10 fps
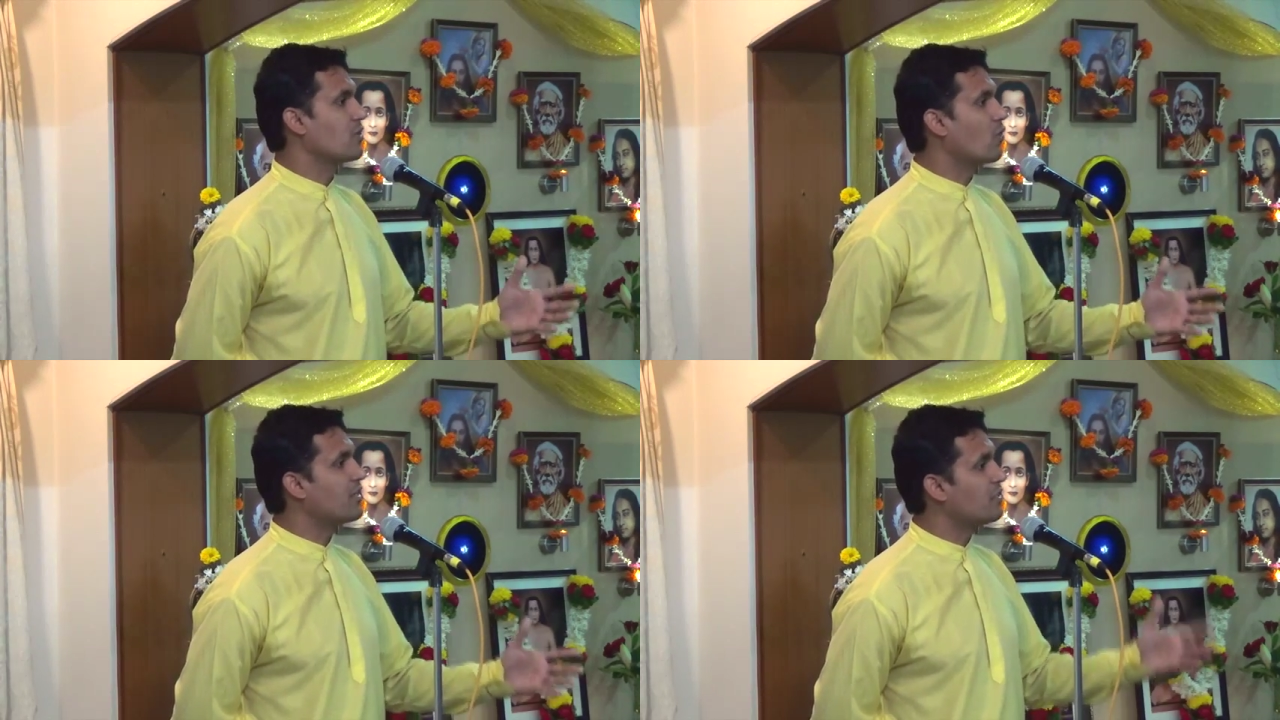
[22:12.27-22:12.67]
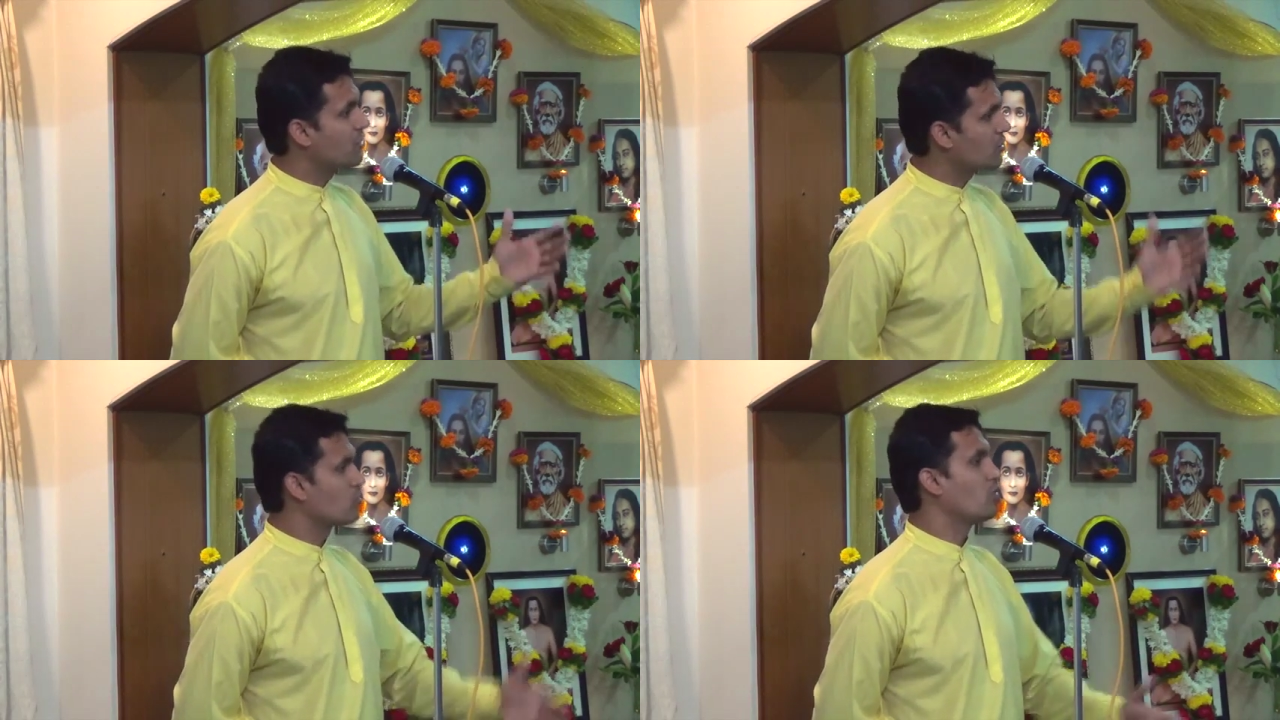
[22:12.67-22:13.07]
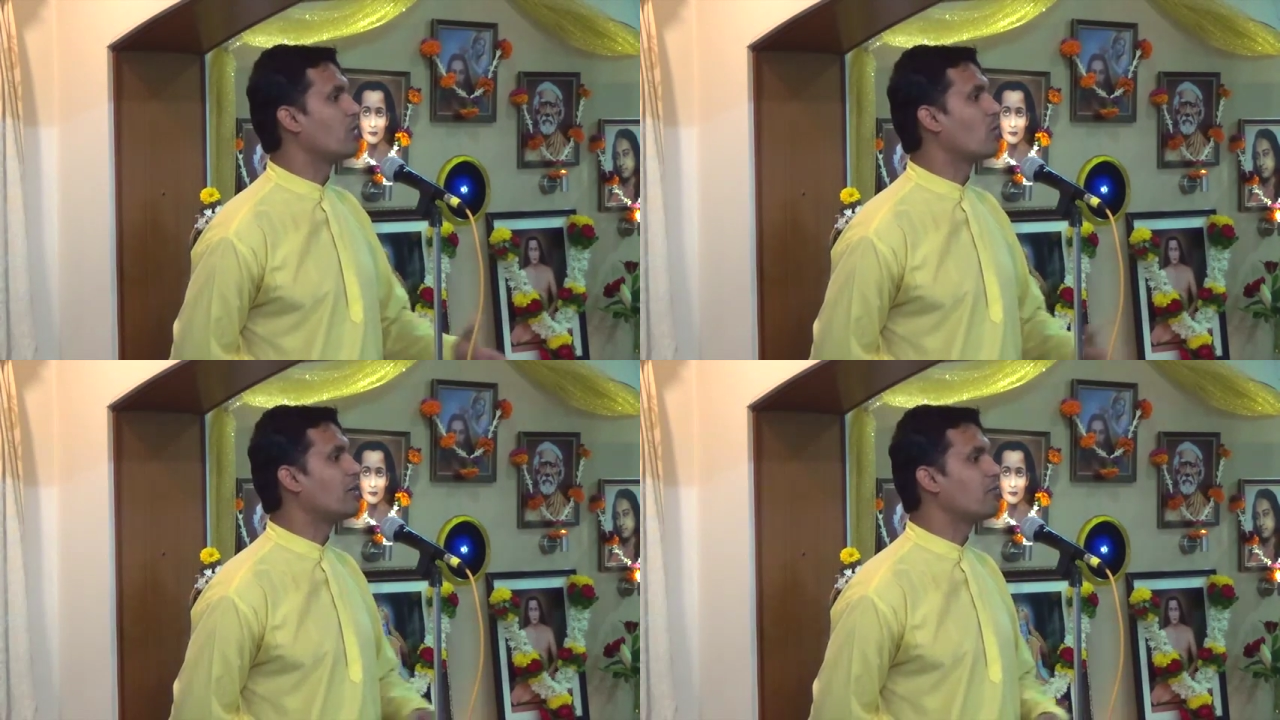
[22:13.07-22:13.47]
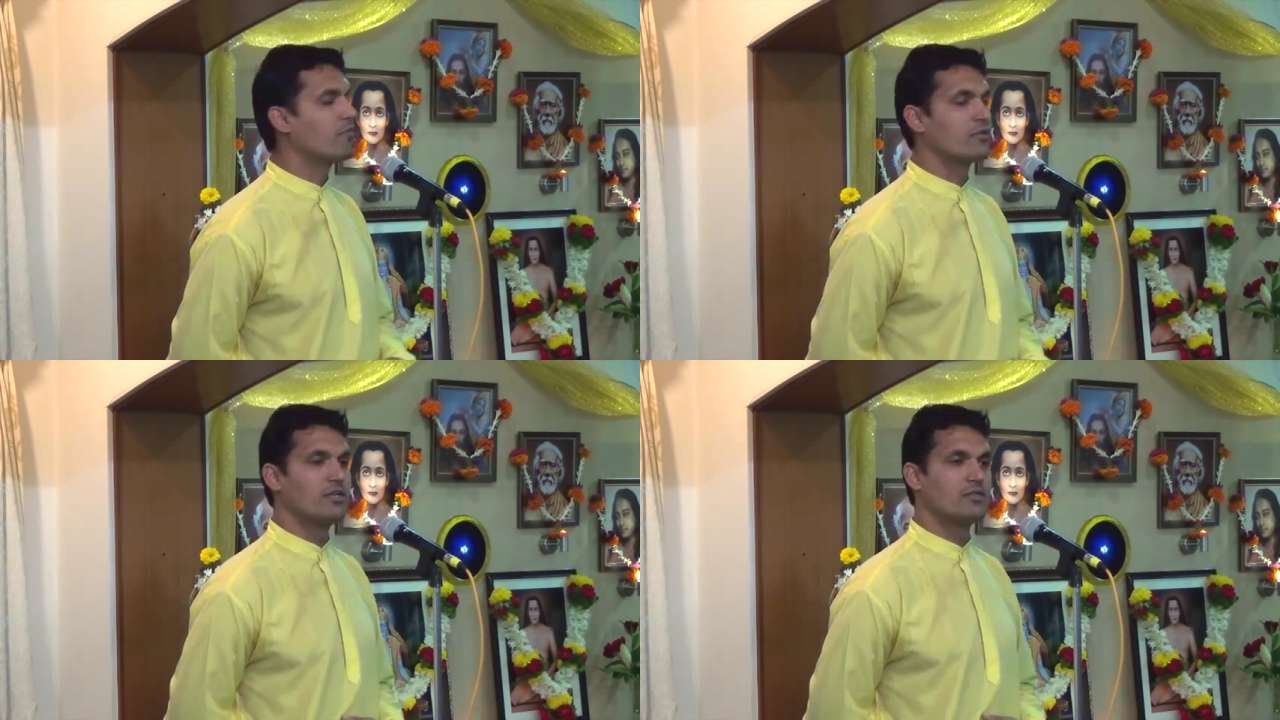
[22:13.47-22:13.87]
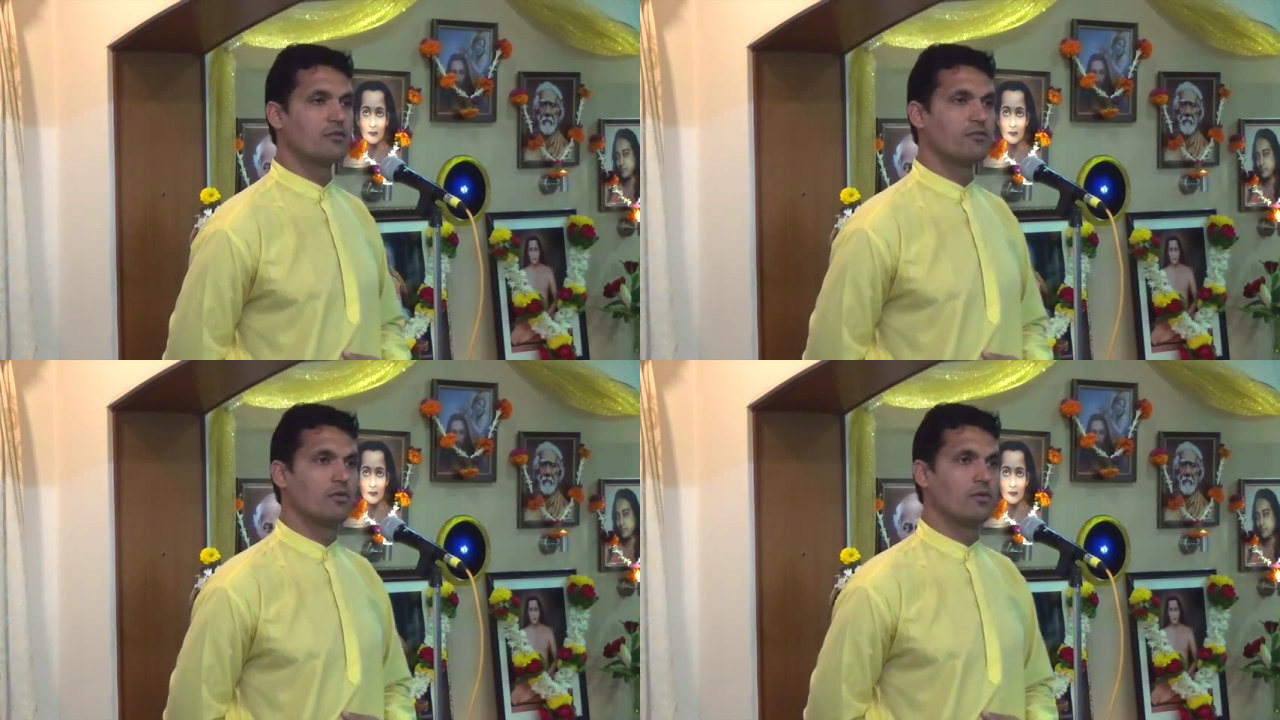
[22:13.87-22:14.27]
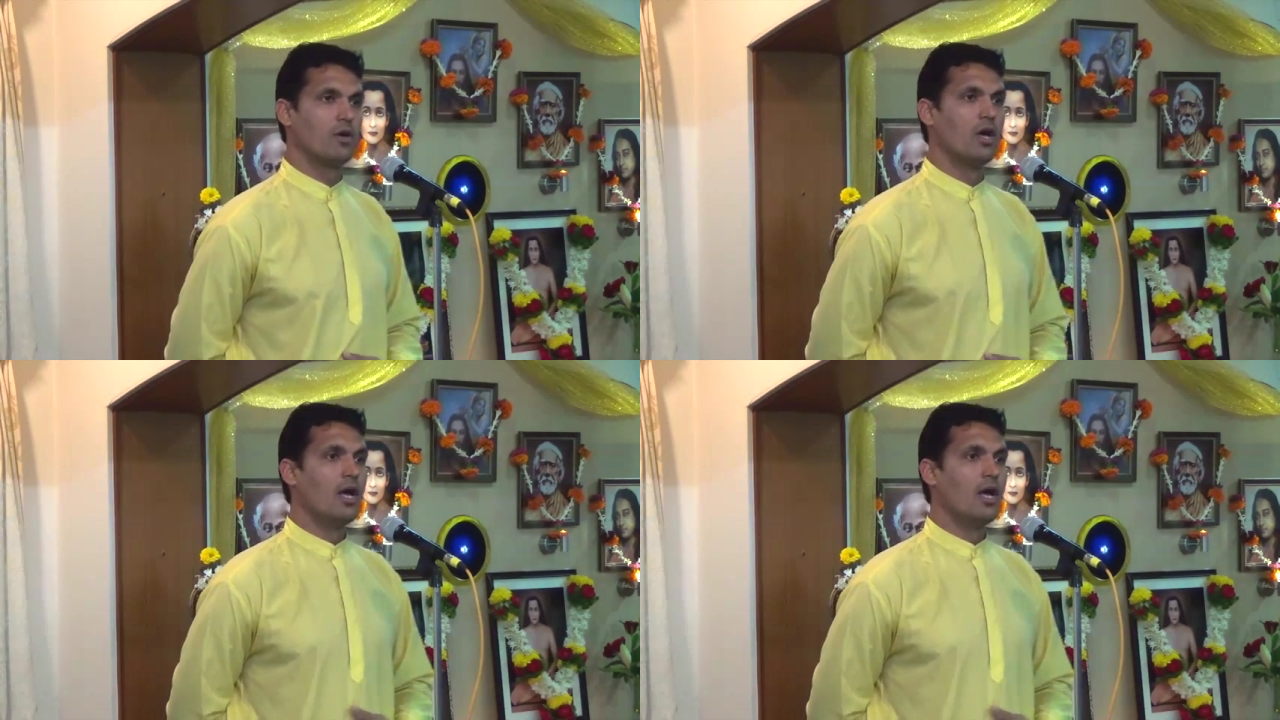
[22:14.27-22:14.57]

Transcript: invited just to invite me for the interview.